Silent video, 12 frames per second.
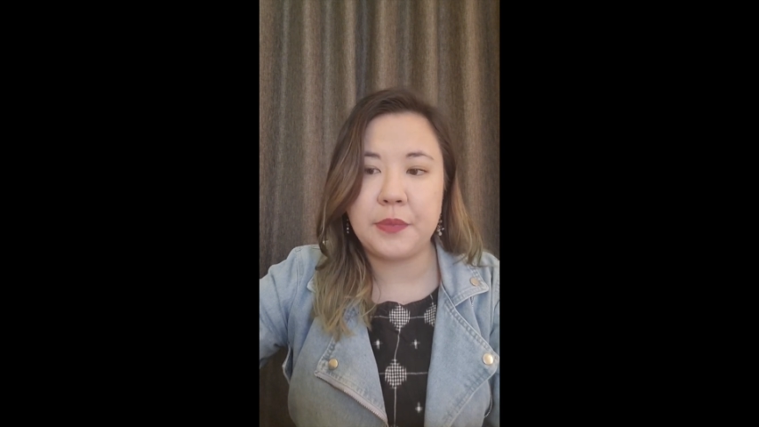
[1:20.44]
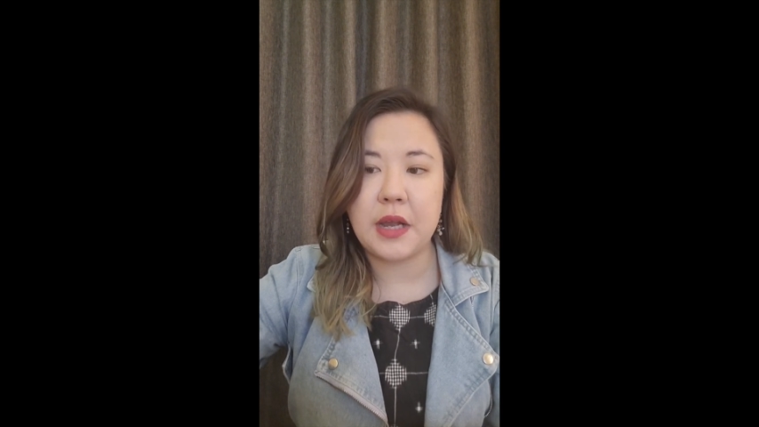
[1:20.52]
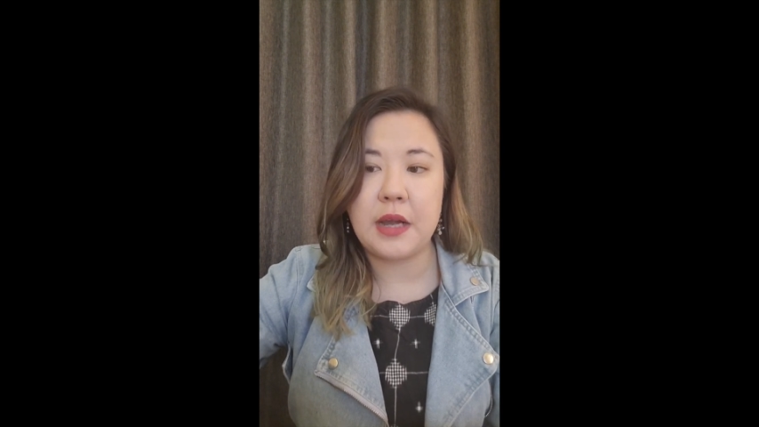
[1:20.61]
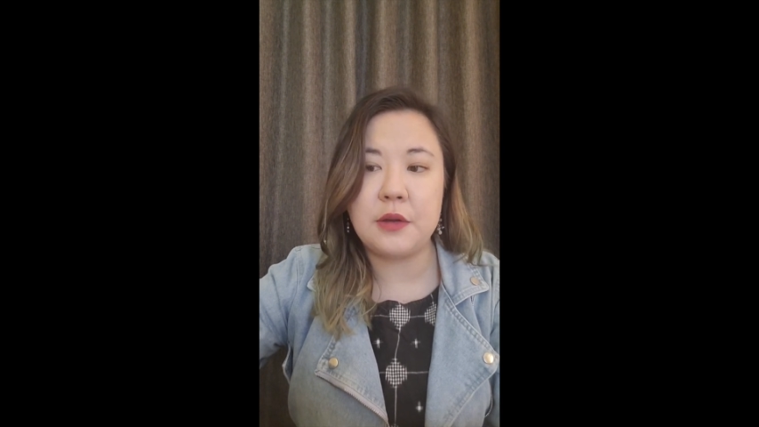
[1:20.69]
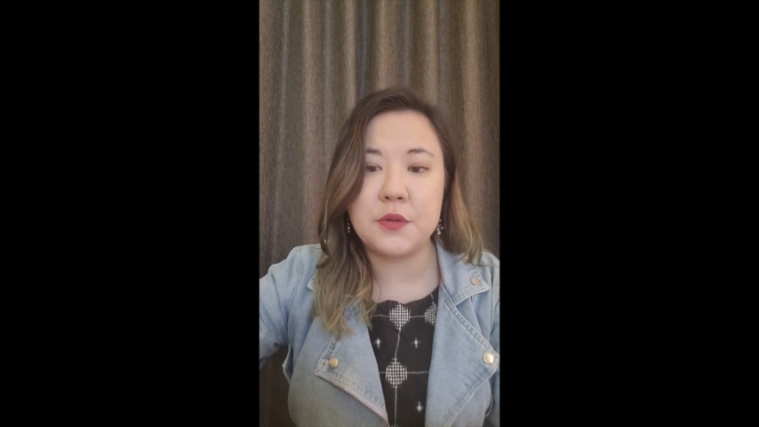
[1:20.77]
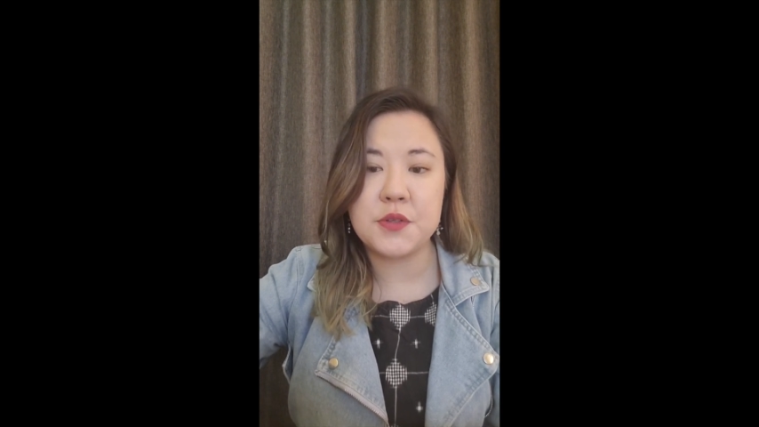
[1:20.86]

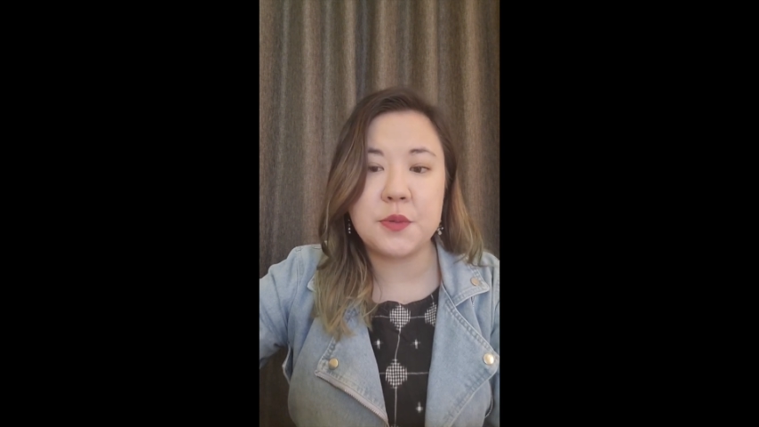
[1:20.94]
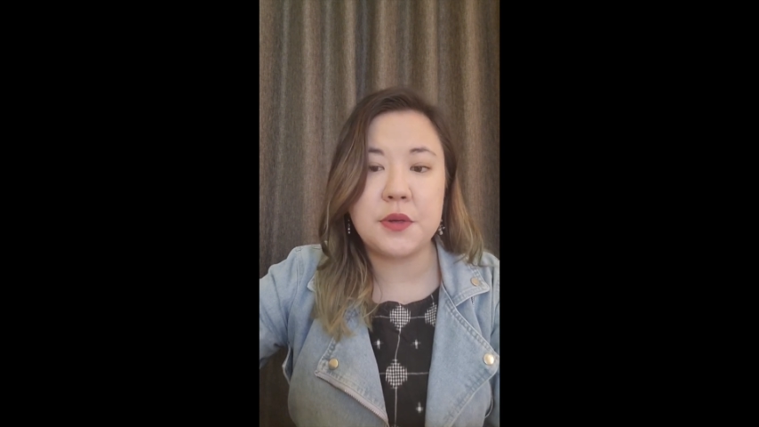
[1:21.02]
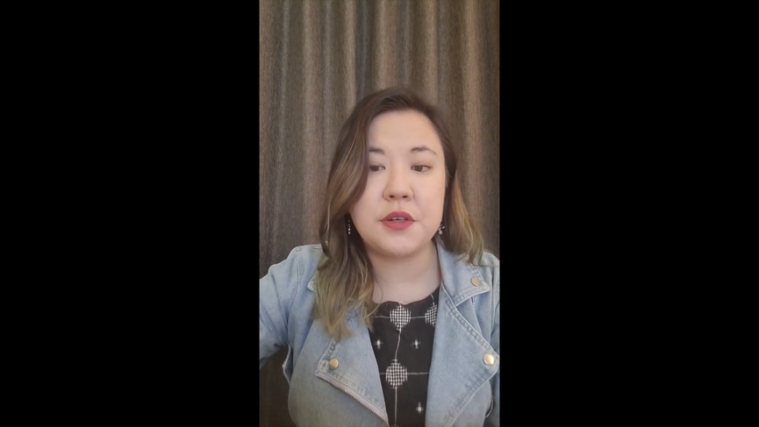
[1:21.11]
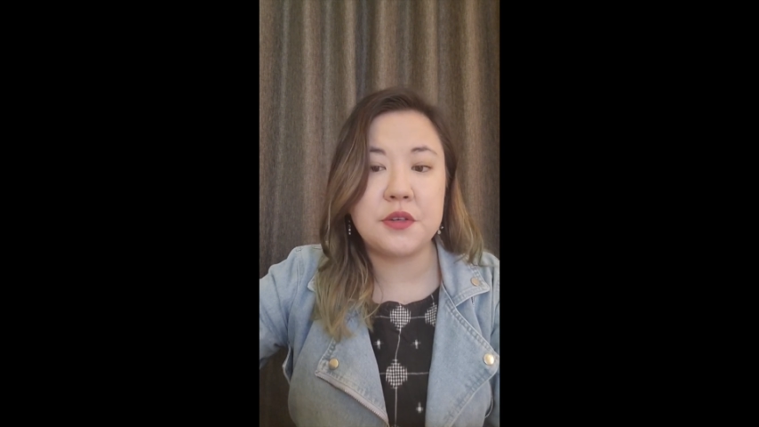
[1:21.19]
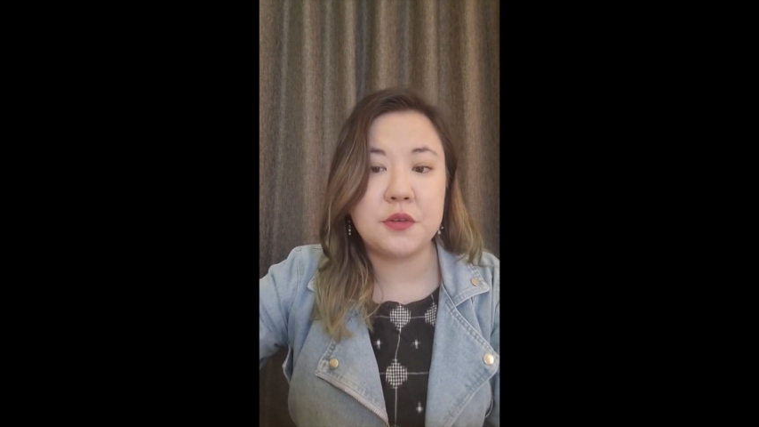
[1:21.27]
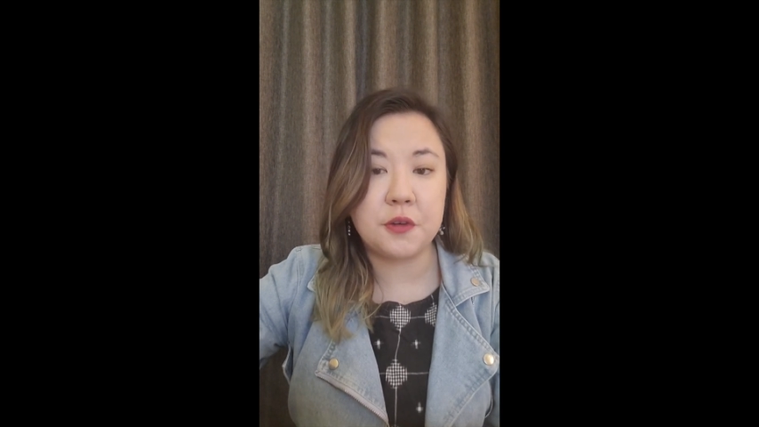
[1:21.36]
I also
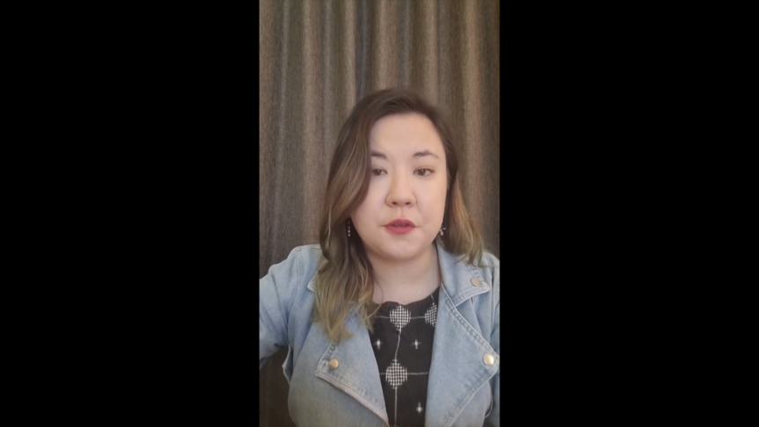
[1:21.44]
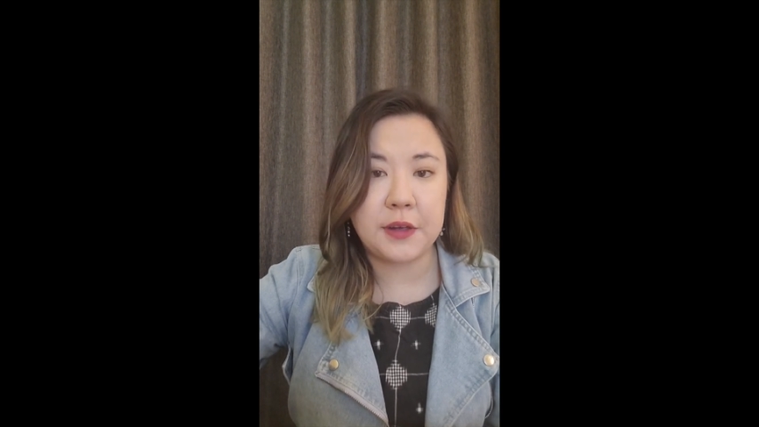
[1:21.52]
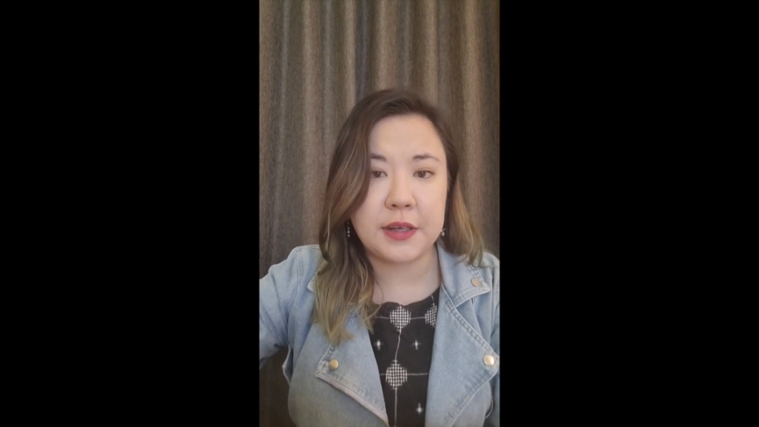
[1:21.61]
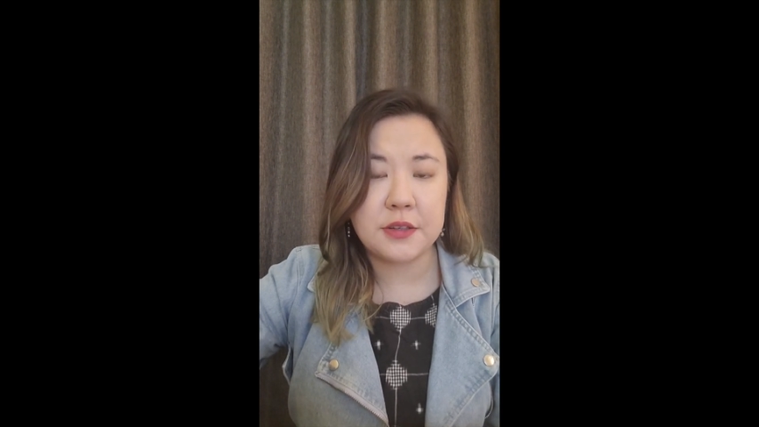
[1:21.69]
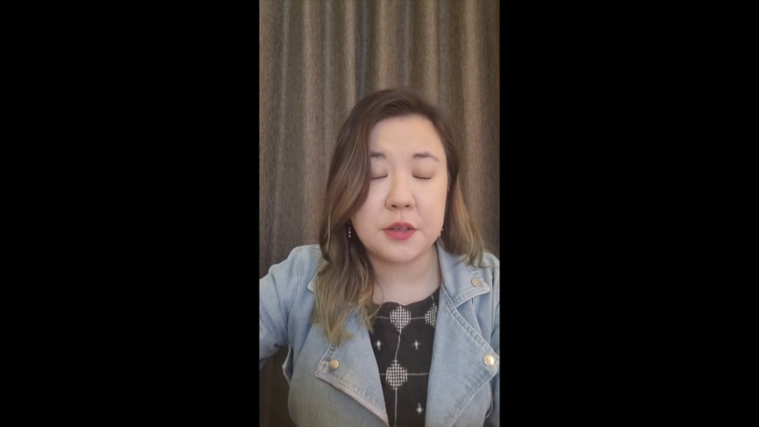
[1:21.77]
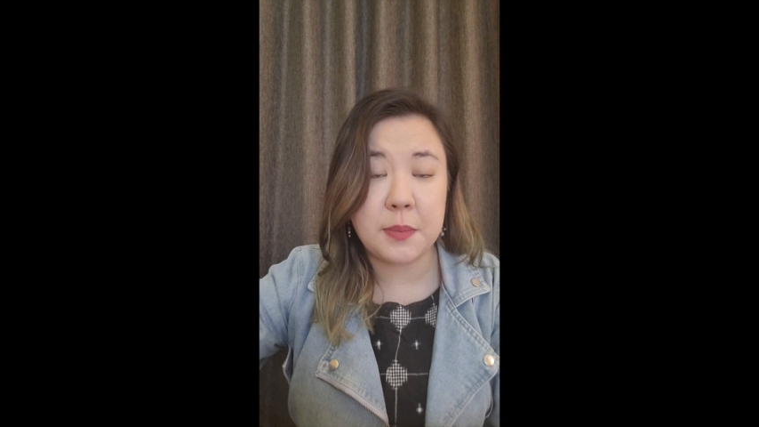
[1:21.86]
wanted to reflect on